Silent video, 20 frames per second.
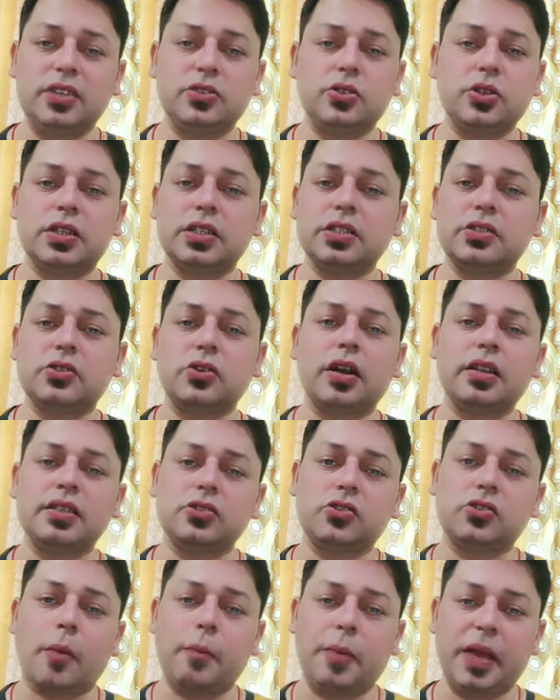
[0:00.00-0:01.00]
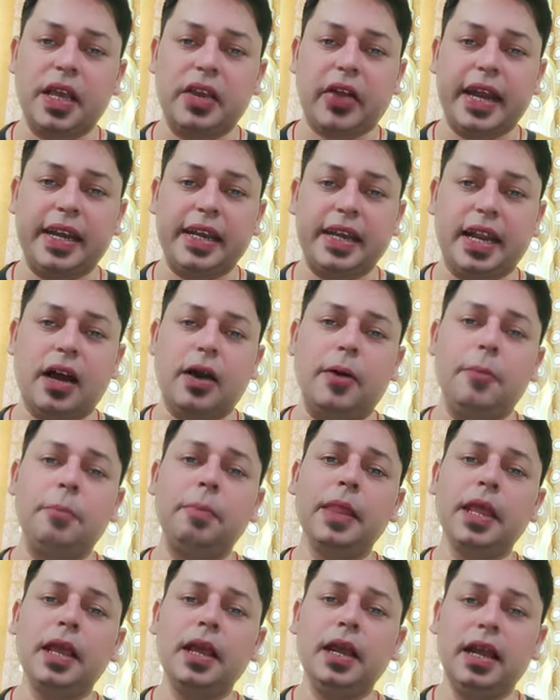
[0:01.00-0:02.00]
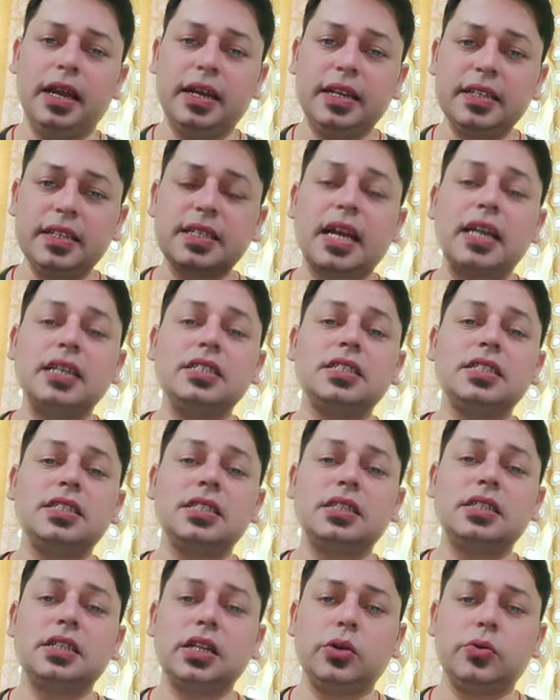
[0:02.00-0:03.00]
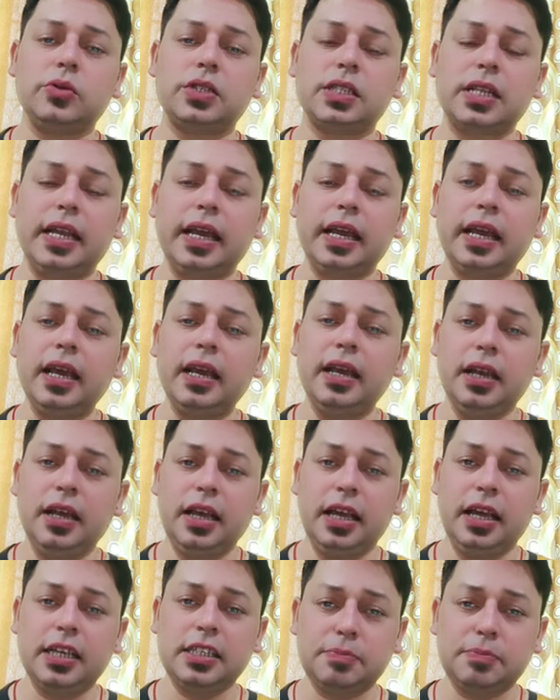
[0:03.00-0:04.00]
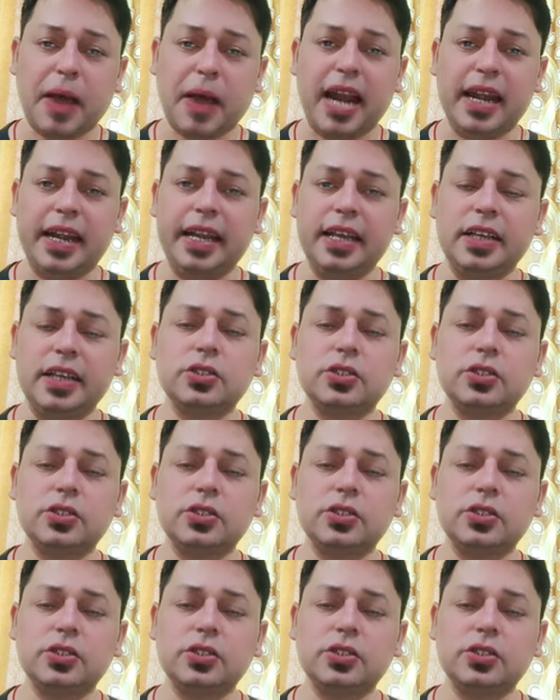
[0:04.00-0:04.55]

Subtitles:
So it is not stopping right now, it is continuously expanding.